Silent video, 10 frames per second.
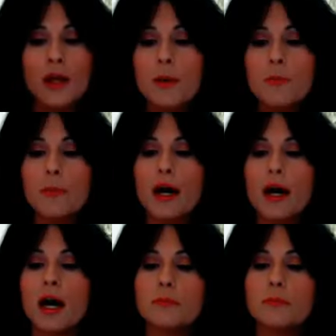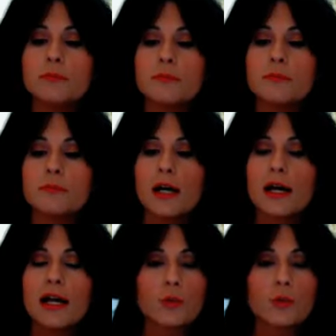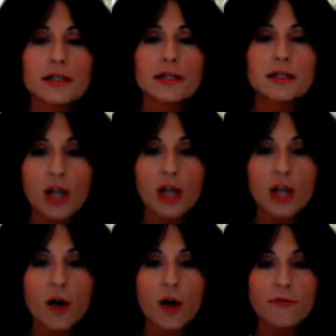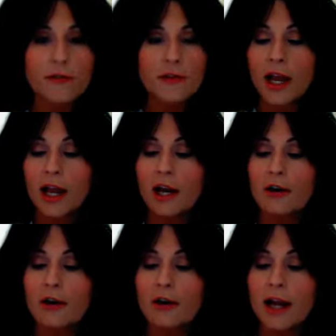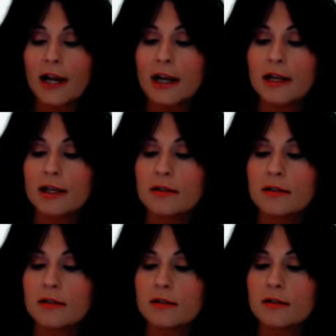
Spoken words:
But it really does soften the hair. And